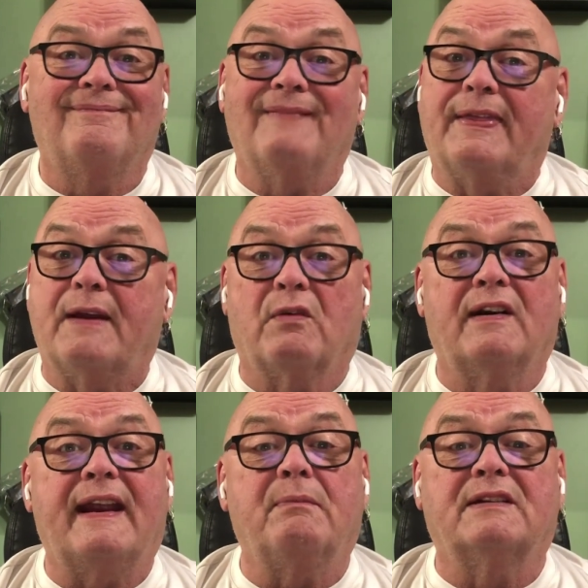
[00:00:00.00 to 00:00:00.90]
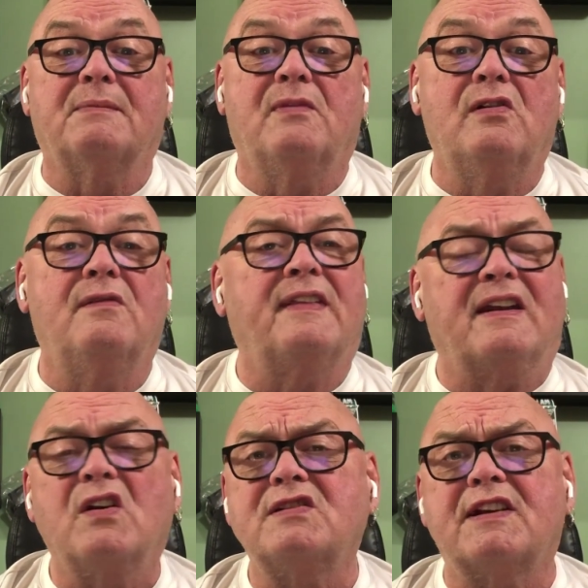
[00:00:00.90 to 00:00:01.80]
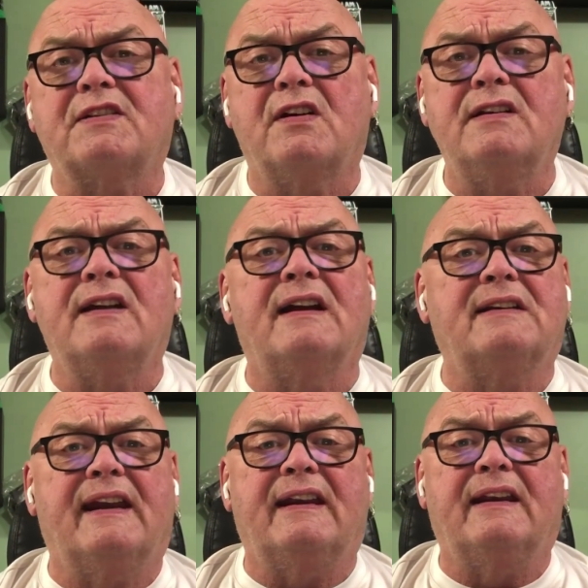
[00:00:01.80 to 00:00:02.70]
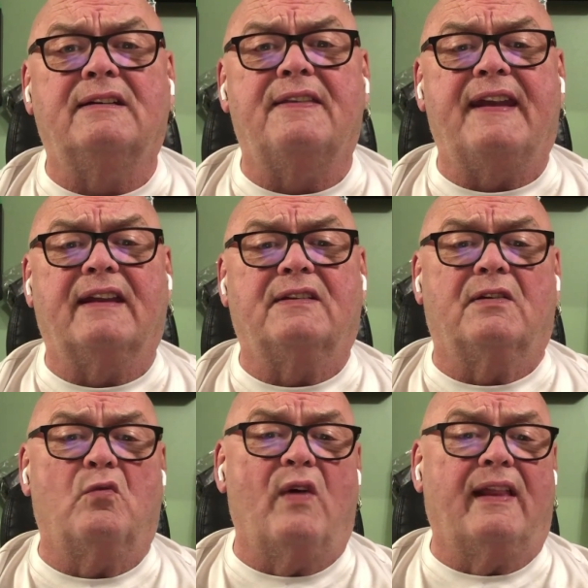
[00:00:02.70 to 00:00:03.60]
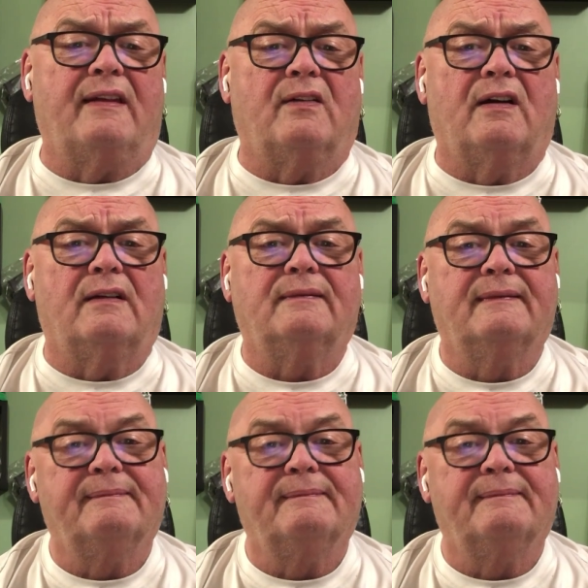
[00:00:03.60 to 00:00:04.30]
But they weren't able to move. They could not get into the end zone well at all.